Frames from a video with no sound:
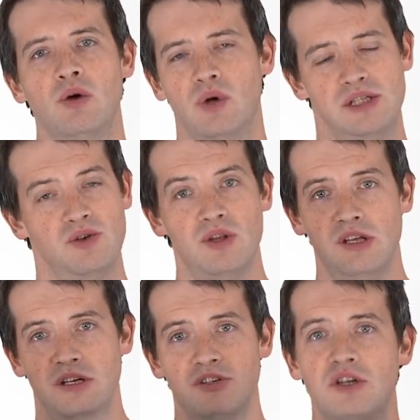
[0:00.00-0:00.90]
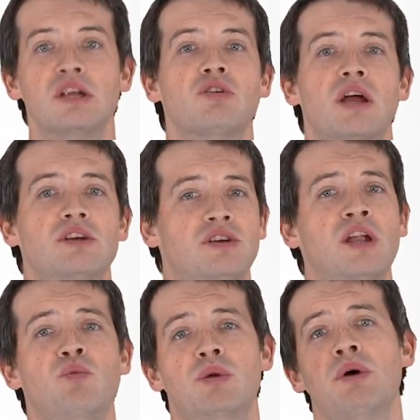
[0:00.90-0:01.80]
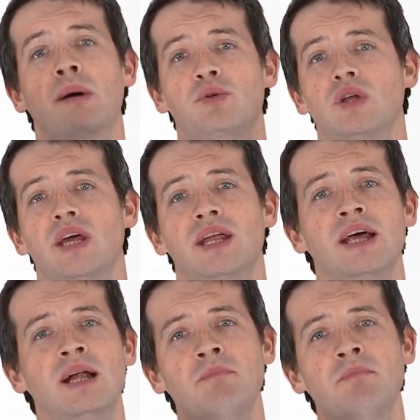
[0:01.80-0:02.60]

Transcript: We do the sheet creation, we populate